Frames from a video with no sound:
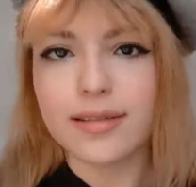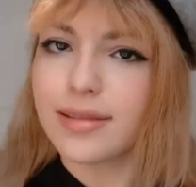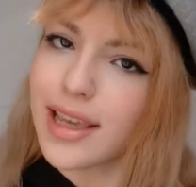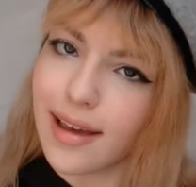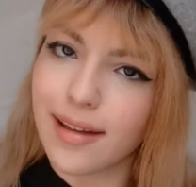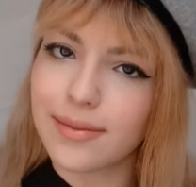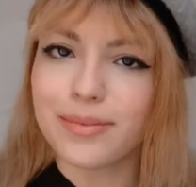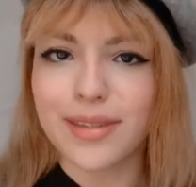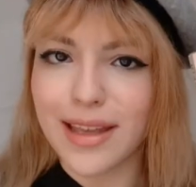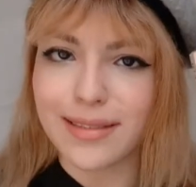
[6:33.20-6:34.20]
yeah,
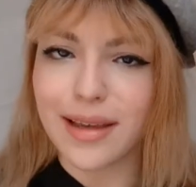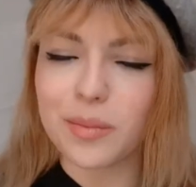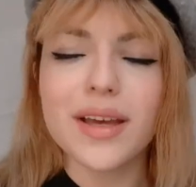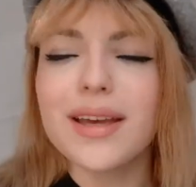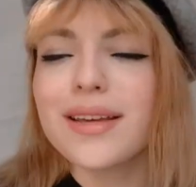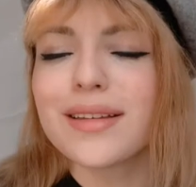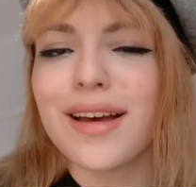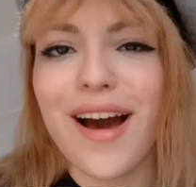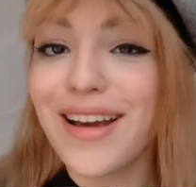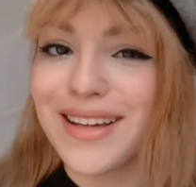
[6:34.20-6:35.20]
that name,
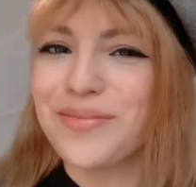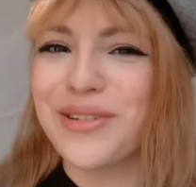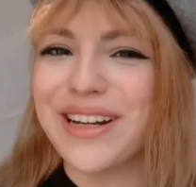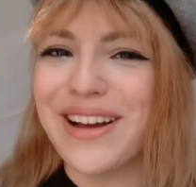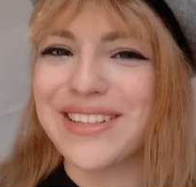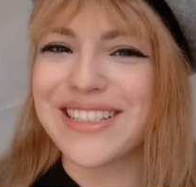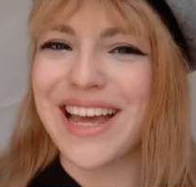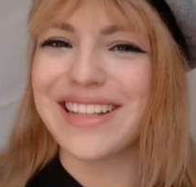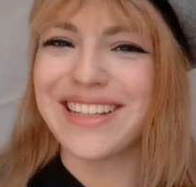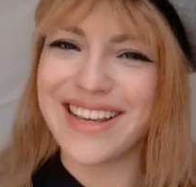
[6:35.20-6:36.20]
I can pronounce
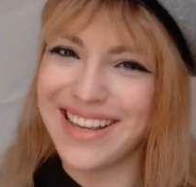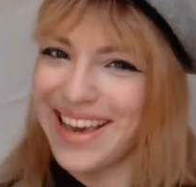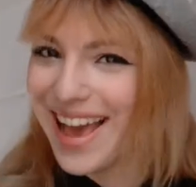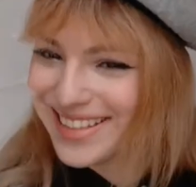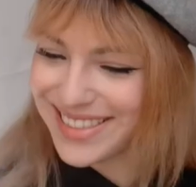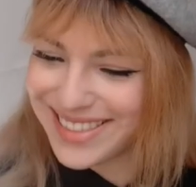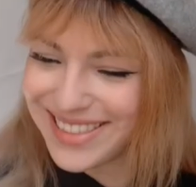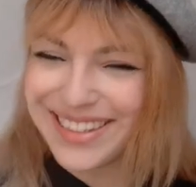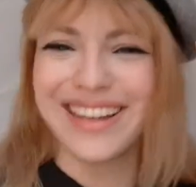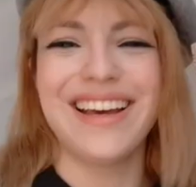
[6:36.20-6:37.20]
that, yes.
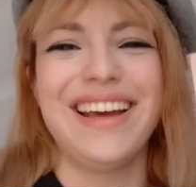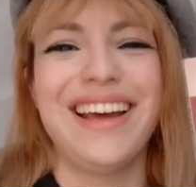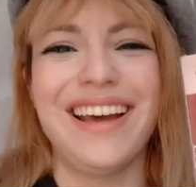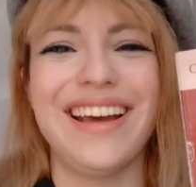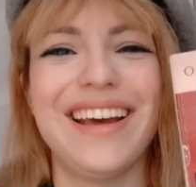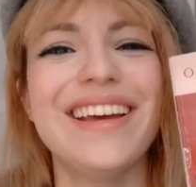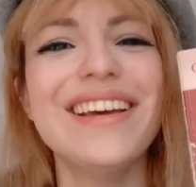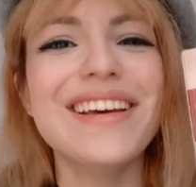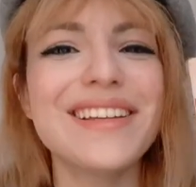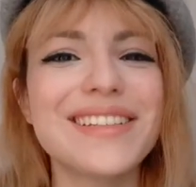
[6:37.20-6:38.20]

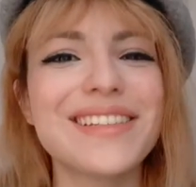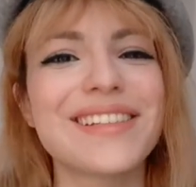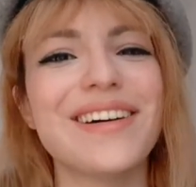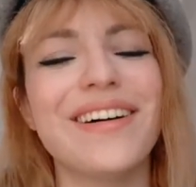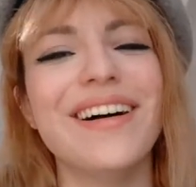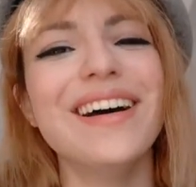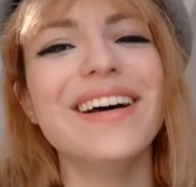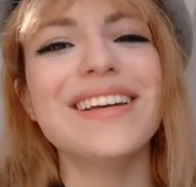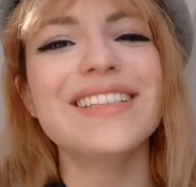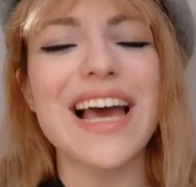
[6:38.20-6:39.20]
So,
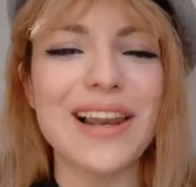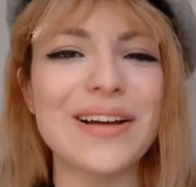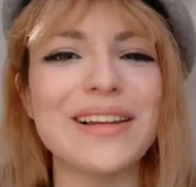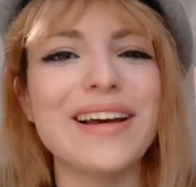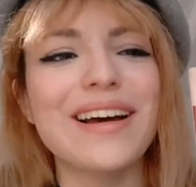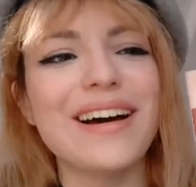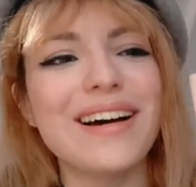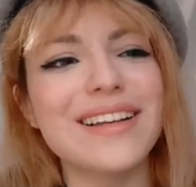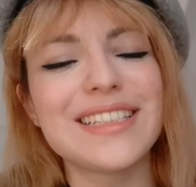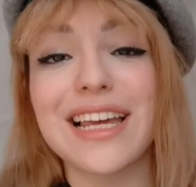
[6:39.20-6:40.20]
Jalal,
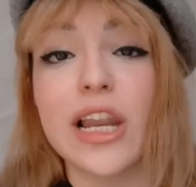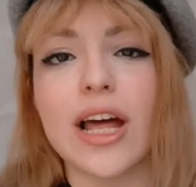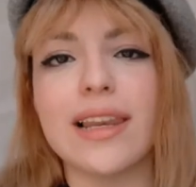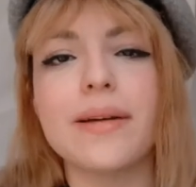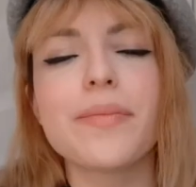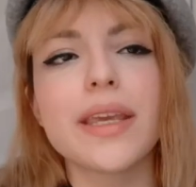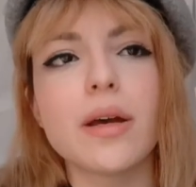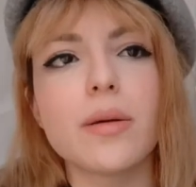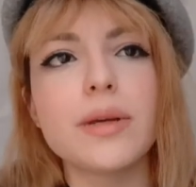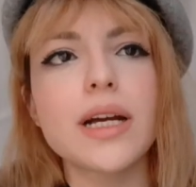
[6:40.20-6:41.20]

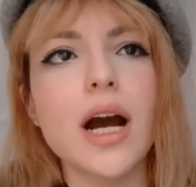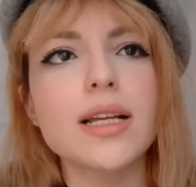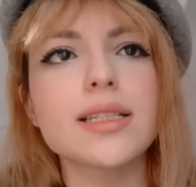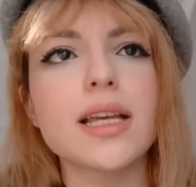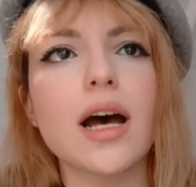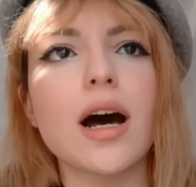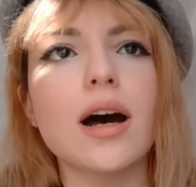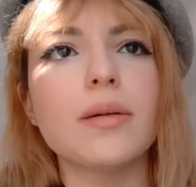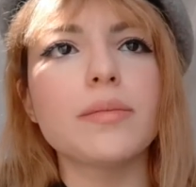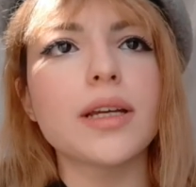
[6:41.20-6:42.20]

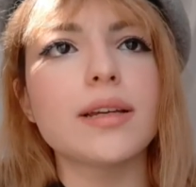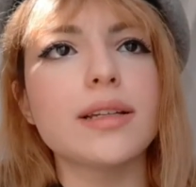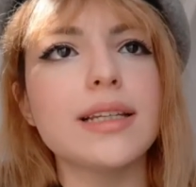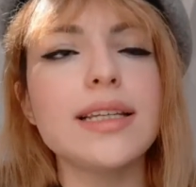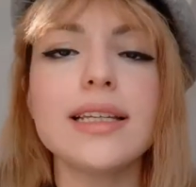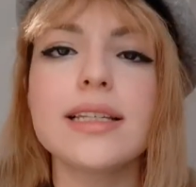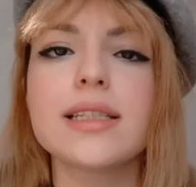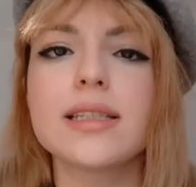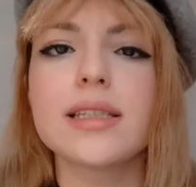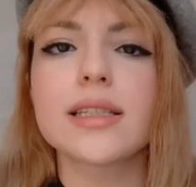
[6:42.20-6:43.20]
because he
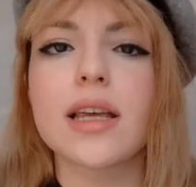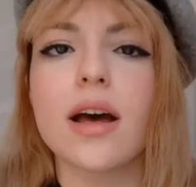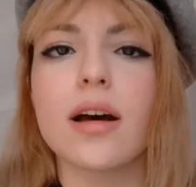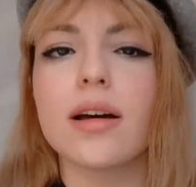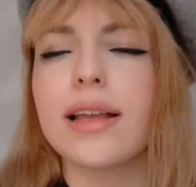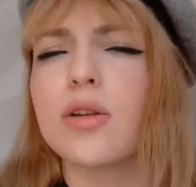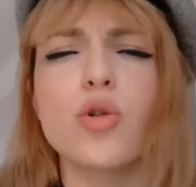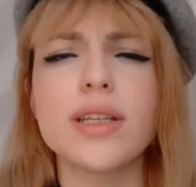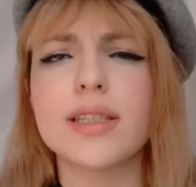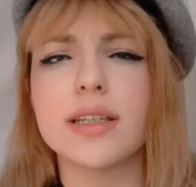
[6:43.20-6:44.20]
is this, and who
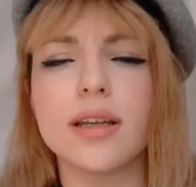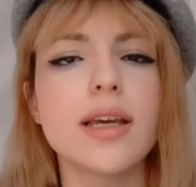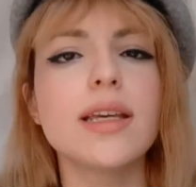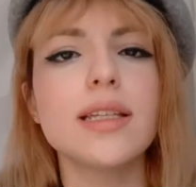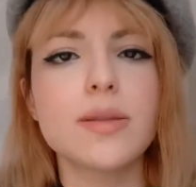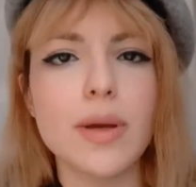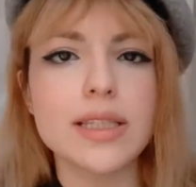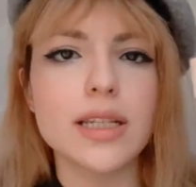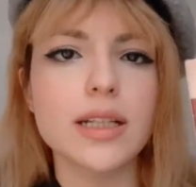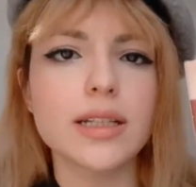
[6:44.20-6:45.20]
is he? He's
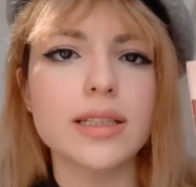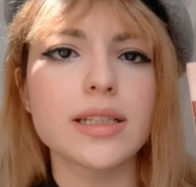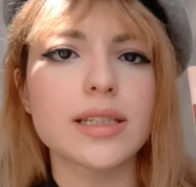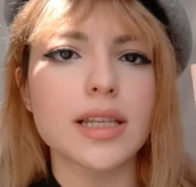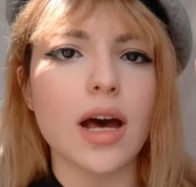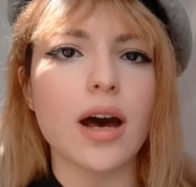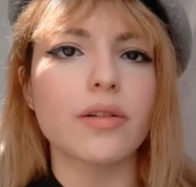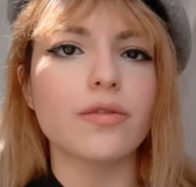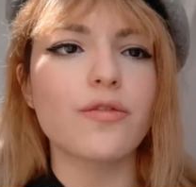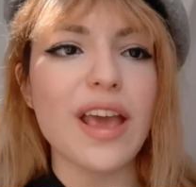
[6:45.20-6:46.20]
basically this
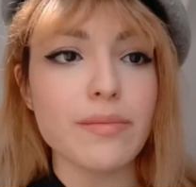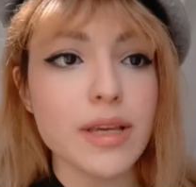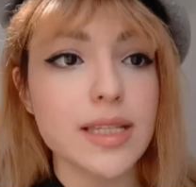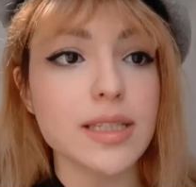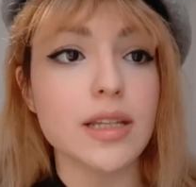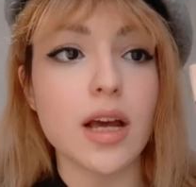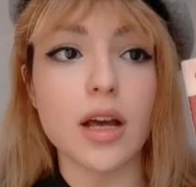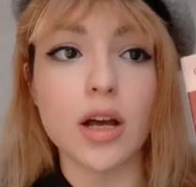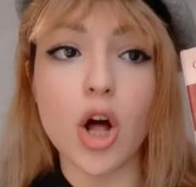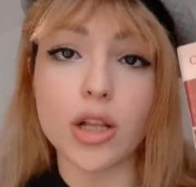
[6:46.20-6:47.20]
famous
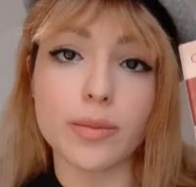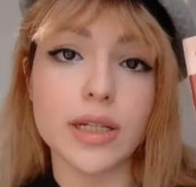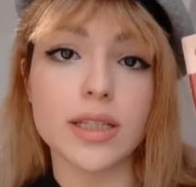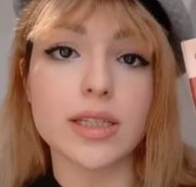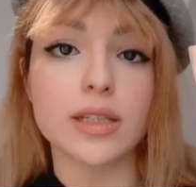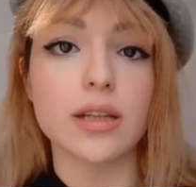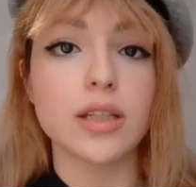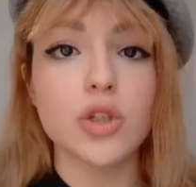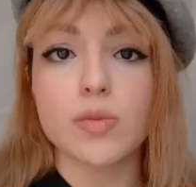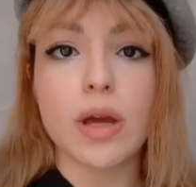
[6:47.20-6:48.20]
columnist,
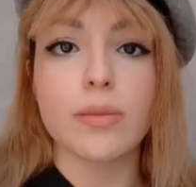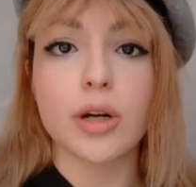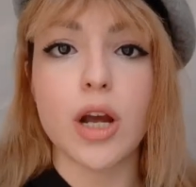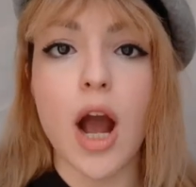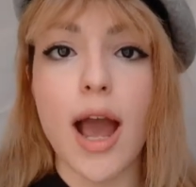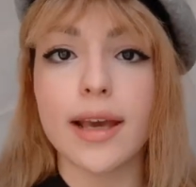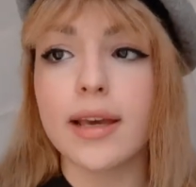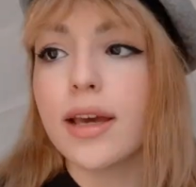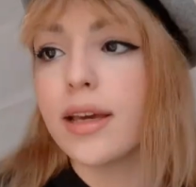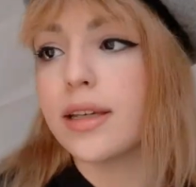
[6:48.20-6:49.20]
newspaper guy
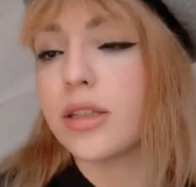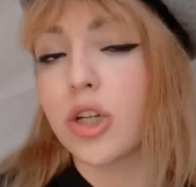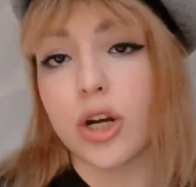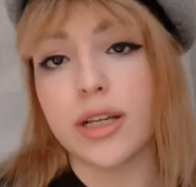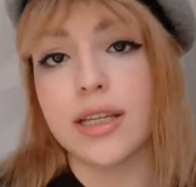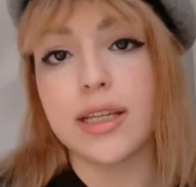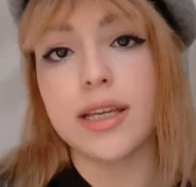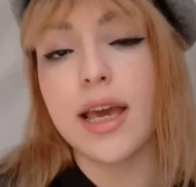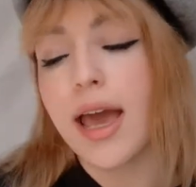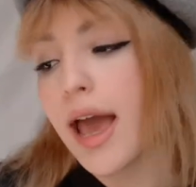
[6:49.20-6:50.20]
in
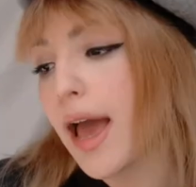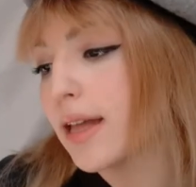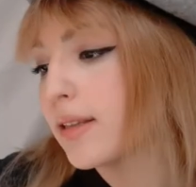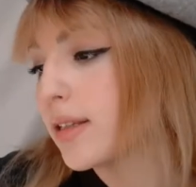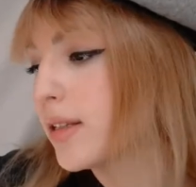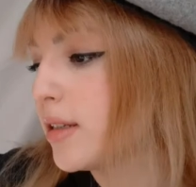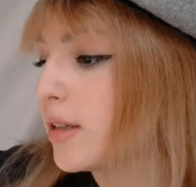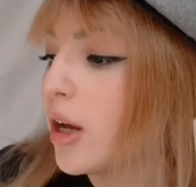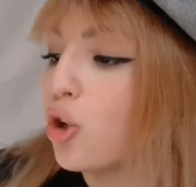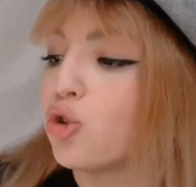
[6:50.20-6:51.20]
Turkey, and
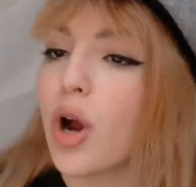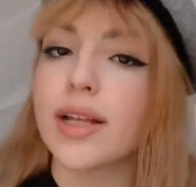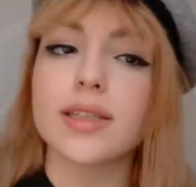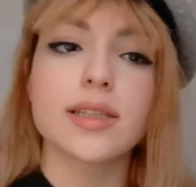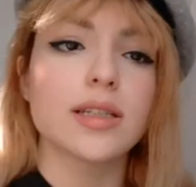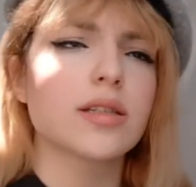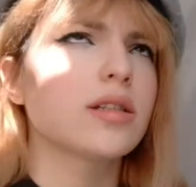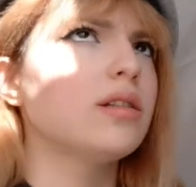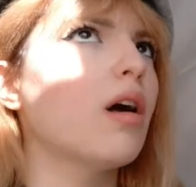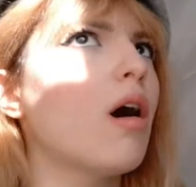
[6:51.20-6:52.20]
he writes these
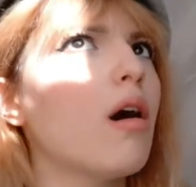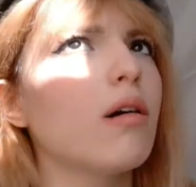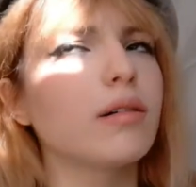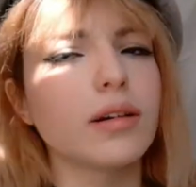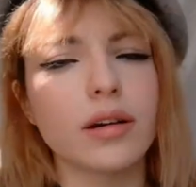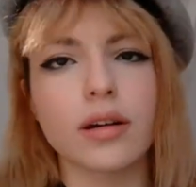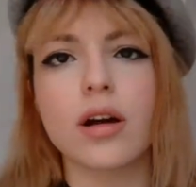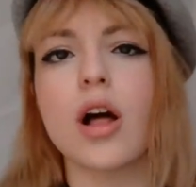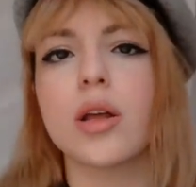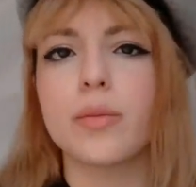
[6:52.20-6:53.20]
long
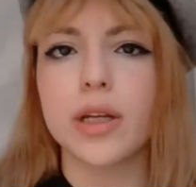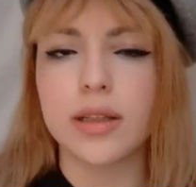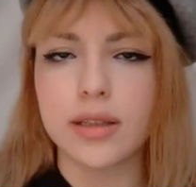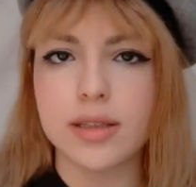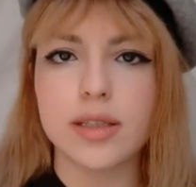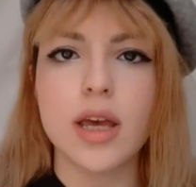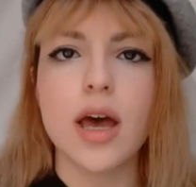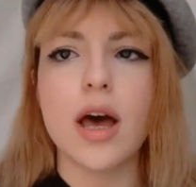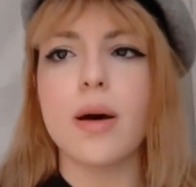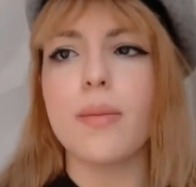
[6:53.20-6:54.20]
columns
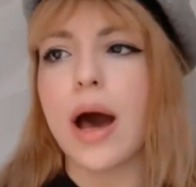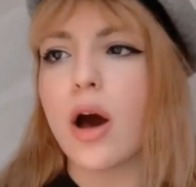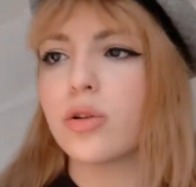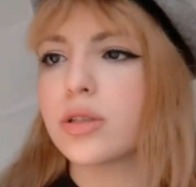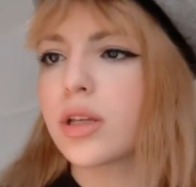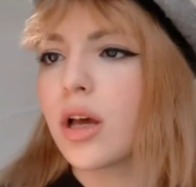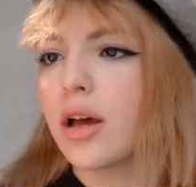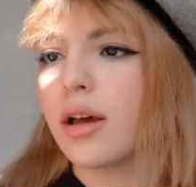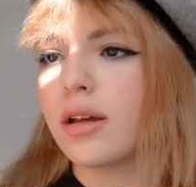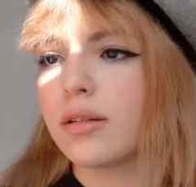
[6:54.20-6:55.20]
about
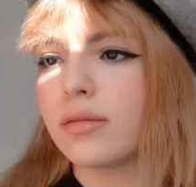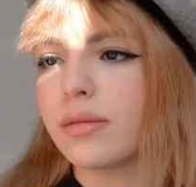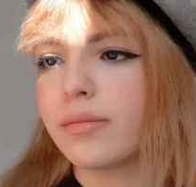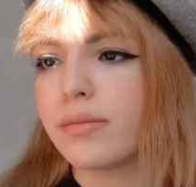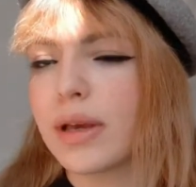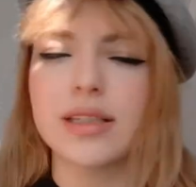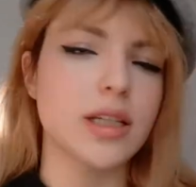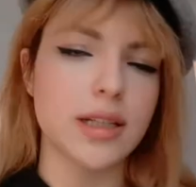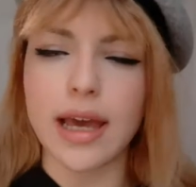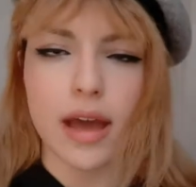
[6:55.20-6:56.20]

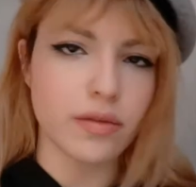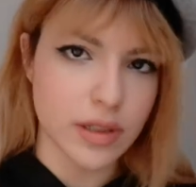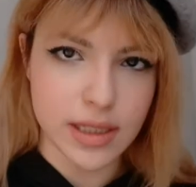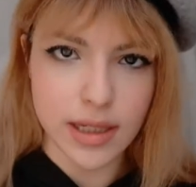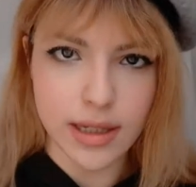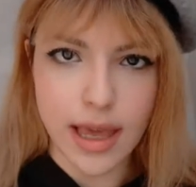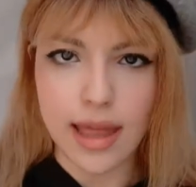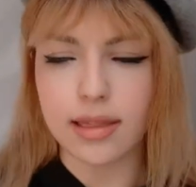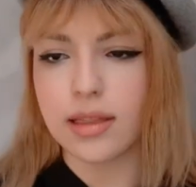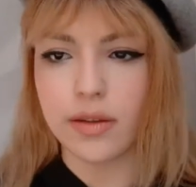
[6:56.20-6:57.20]
basically everything
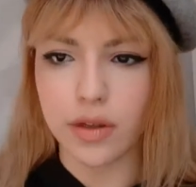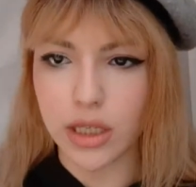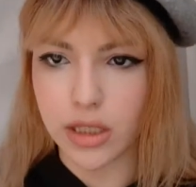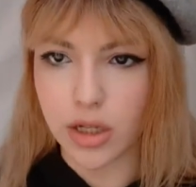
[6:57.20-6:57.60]
and living in